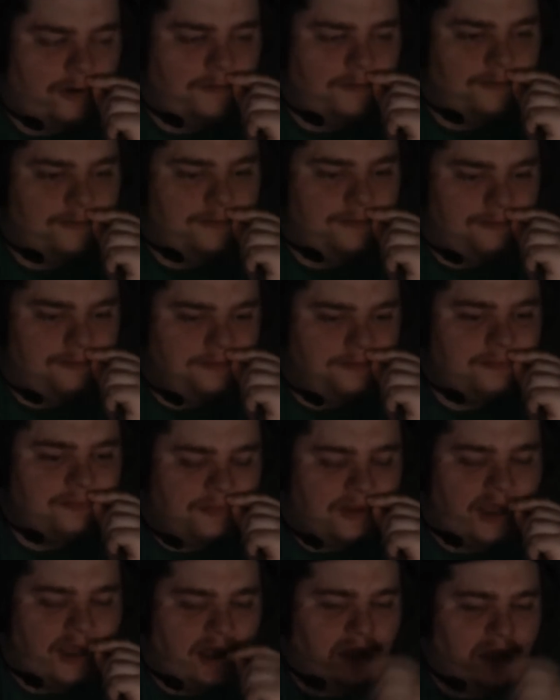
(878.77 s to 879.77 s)
Okay.
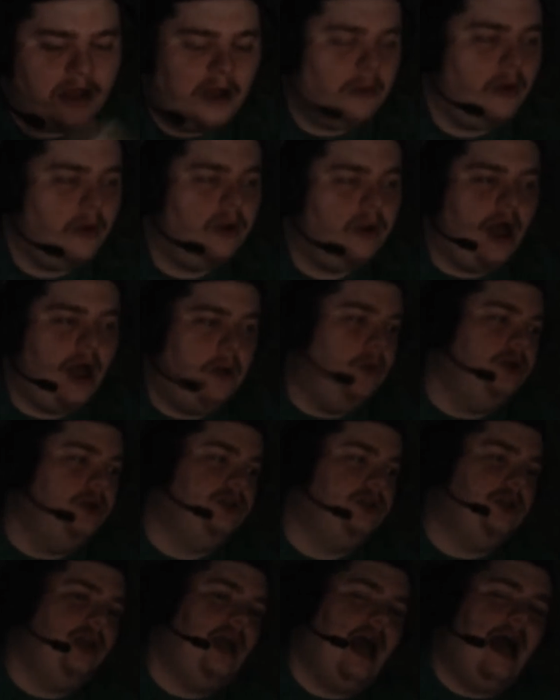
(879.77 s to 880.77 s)
Yeah, I
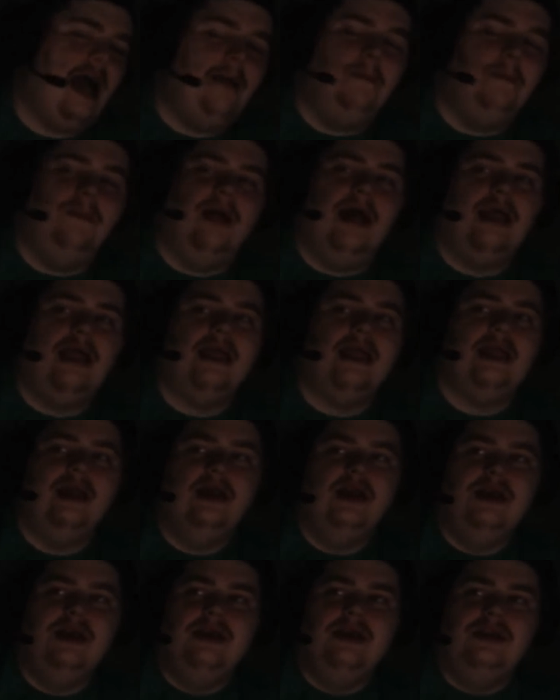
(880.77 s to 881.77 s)
won't drink. I'm like
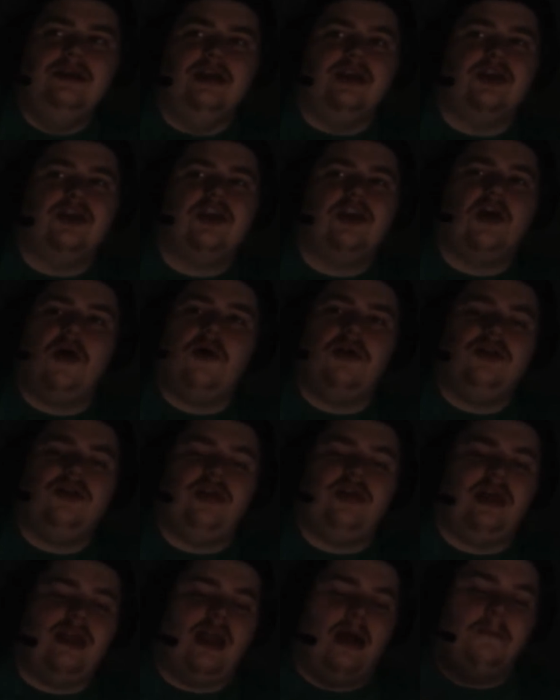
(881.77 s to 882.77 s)
the coke
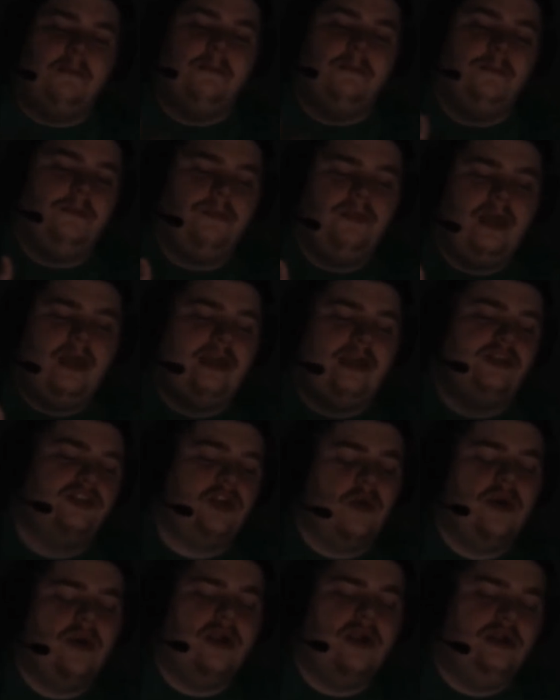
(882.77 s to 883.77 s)
thing, like,
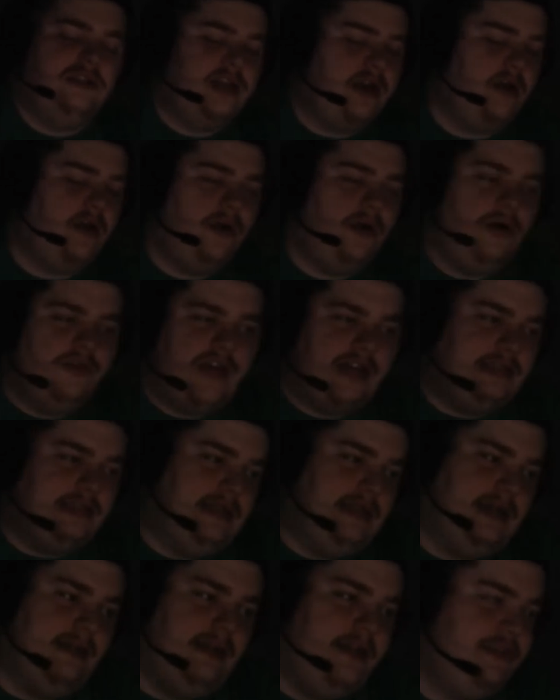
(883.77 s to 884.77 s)
soda in general,
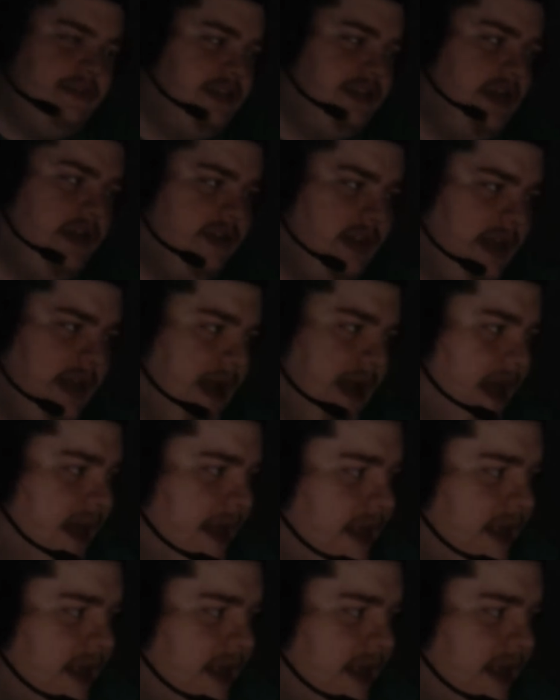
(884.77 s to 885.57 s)
that's like a lifestyle thing.